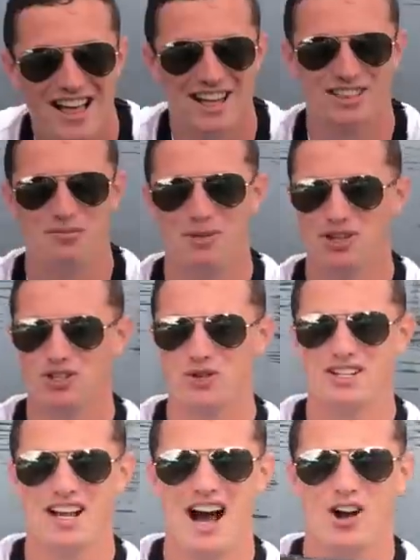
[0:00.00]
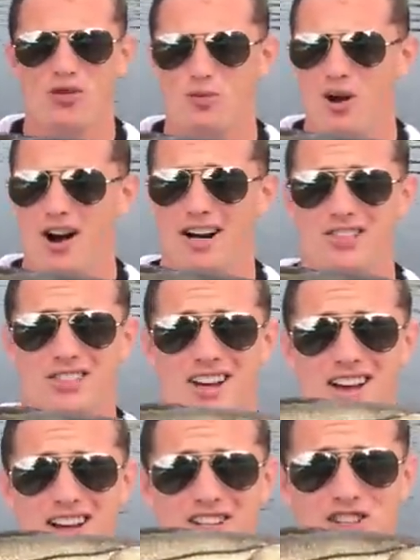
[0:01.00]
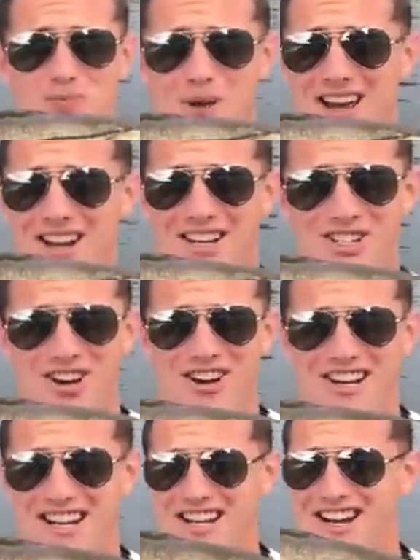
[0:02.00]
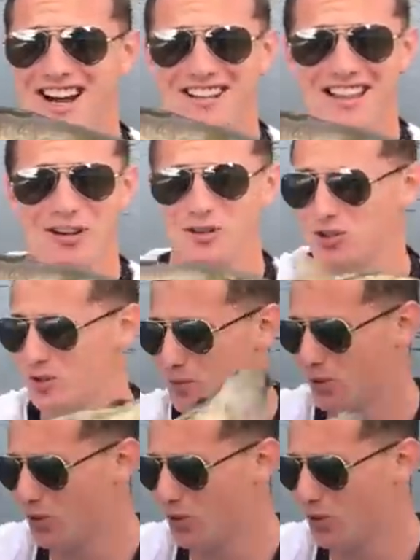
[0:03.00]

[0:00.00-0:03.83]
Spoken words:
hit the mystery tackle box Spanish sardine. That was super